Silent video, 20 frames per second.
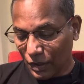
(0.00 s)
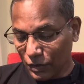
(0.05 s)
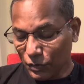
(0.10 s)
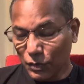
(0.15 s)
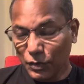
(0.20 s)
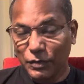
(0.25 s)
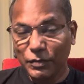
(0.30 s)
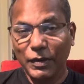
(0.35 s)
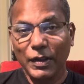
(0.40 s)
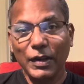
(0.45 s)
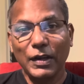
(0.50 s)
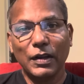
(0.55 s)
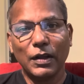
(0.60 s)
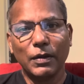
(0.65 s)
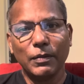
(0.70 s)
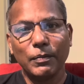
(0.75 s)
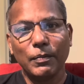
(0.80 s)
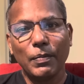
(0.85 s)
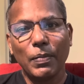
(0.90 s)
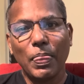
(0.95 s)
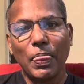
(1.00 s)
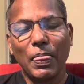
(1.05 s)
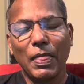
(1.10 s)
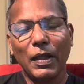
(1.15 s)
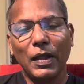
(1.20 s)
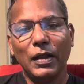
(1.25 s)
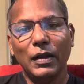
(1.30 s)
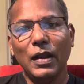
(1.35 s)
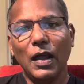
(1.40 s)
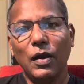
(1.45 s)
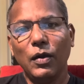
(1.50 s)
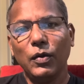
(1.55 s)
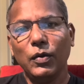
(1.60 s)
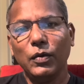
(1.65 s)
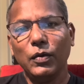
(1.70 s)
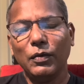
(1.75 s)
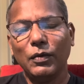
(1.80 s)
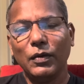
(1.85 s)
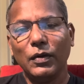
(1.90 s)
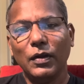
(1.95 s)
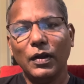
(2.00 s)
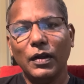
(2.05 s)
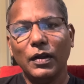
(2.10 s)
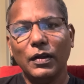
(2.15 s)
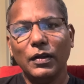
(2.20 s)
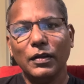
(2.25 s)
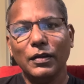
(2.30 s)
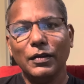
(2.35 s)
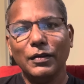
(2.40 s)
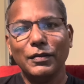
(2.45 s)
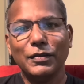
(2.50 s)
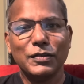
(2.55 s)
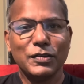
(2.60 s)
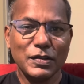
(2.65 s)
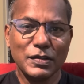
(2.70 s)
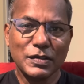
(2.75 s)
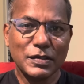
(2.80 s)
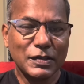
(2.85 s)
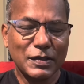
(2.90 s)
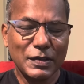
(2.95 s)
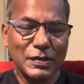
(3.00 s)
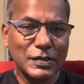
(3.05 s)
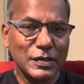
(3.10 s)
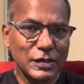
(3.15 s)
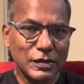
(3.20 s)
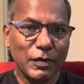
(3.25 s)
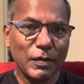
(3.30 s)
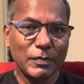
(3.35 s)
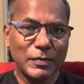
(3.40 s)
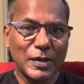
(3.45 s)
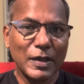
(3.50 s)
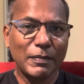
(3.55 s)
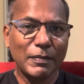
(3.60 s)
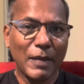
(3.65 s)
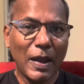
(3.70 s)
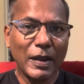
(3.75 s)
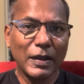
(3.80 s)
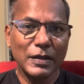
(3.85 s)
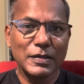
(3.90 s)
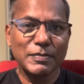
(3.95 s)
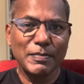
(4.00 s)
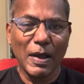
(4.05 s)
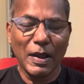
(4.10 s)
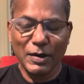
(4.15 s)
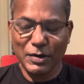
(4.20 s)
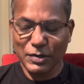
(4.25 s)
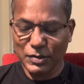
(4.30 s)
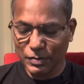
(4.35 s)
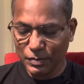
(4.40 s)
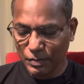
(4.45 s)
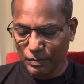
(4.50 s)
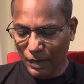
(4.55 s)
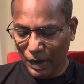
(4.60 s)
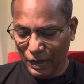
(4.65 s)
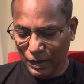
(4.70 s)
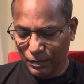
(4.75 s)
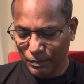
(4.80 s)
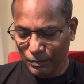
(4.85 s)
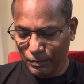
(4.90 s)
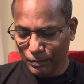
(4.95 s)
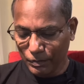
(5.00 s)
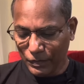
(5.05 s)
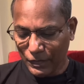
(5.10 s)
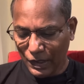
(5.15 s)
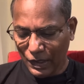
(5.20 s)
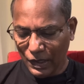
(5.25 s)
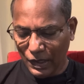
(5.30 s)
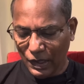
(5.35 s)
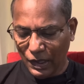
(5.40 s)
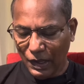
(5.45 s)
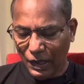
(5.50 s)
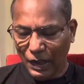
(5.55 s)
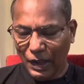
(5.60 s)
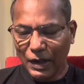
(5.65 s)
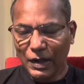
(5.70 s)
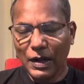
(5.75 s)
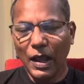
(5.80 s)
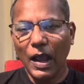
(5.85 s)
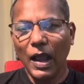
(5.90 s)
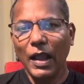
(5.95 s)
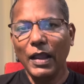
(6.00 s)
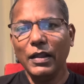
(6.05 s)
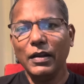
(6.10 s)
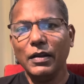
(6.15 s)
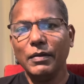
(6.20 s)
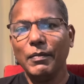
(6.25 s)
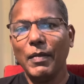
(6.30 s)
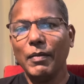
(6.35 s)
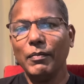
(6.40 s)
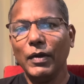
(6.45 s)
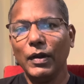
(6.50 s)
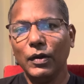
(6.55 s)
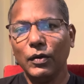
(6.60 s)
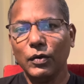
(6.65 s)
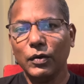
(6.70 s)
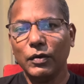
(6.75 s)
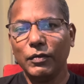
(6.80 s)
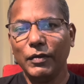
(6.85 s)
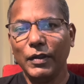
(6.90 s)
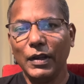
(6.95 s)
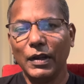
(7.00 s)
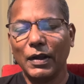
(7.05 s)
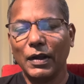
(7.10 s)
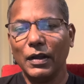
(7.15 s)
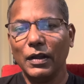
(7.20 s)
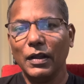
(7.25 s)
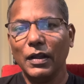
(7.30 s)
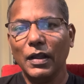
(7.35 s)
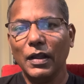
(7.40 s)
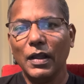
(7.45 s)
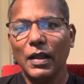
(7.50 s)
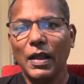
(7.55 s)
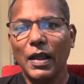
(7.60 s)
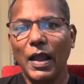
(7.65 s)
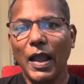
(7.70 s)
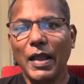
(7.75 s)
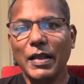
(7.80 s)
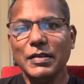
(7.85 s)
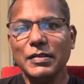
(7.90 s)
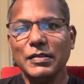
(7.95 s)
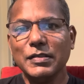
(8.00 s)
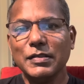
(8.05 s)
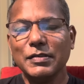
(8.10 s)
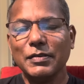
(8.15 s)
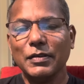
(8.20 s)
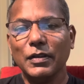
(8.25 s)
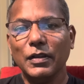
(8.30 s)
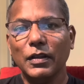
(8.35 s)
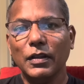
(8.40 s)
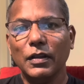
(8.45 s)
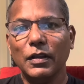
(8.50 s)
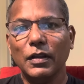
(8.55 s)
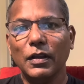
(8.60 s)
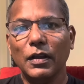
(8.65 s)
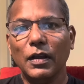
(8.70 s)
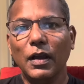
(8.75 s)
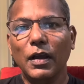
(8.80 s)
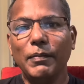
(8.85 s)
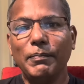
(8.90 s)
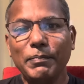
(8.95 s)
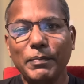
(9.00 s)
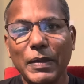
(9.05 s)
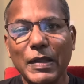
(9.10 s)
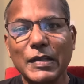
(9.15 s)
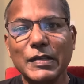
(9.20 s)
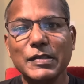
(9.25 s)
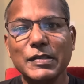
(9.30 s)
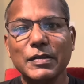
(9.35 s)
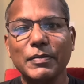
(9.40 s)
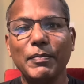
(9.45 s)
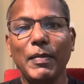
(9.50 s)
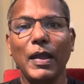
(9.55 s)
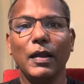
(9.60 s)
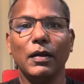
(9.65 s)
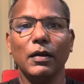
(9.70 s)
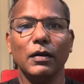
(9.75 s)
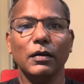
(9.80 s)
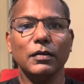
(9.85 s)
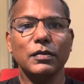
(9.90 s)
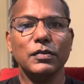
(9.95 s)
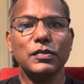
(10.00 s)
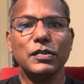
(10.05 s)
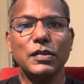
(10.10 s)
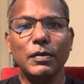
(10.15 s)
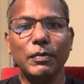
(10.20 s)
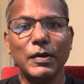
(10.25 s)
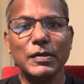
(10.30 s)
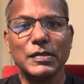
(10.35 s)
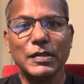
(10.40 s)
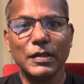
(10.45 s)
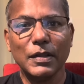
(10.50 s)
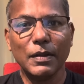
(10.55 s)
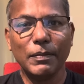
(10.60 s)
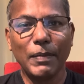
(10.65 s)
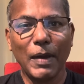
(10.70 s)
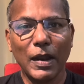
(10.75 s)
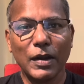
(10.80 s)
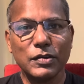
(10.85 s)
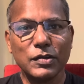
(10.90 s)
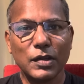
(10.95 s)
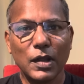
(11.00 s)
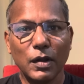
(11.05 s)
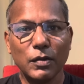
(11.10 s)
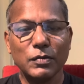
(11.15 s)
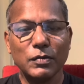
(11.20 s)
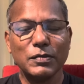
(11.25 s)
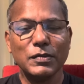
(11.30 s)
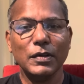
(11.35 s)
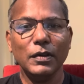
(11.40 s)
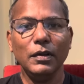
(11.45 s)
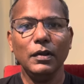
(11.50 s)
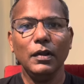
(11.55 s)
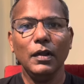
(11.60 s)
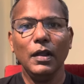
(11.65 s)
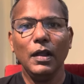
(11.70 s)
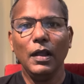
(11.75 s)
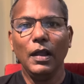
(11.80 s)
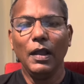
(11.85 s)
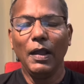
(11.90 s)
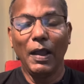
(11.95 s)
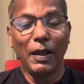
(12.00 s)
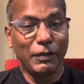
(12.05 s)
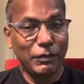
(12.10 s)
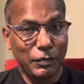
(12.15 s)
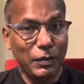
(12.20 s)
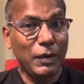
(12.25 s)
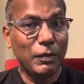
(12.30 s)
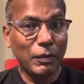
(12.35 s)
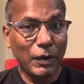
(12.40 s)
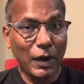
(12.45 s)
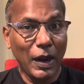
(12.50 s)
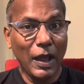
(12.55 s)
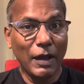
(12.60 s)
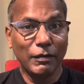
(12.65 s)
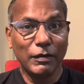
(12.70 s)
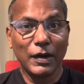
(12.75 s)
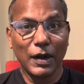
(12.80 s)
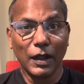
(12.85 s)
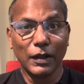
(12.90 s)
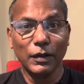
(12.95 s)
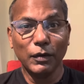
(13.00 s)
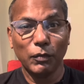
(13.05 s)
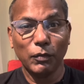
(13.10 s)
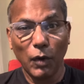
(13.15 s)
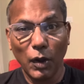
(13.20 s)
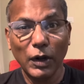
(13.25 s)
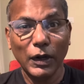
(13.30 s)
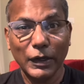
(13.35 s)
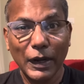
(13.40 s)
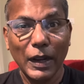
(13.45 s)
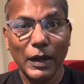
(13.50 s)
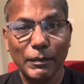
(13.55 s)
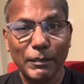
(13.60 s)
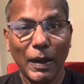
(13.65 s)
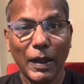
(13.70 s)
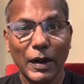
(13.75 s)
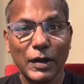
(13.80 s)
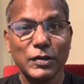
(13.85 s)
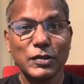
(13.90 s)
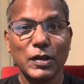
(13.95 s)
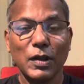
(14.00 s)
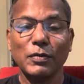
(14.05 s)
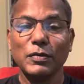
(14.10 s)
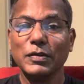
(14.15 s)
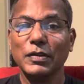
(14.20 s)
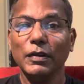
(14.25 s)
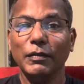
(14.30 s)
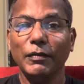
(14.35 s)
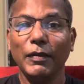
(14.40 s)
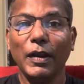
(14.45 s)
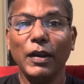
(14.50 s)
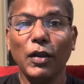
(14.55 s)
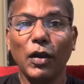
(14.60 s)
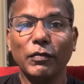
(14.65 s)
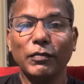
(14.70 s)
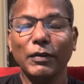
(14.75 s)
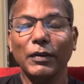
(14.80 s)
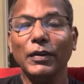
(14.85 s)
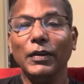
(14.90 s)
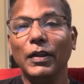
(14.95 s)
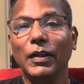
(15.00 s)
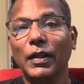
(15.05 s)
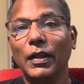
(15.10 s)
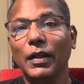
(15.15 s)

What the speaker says: Ludvina. Now, this is from St. Michael's Parish, Mahim. And I remember Ludvina as a peacemaker. She was in the parish council, and we would have a rather volatile parish council very often.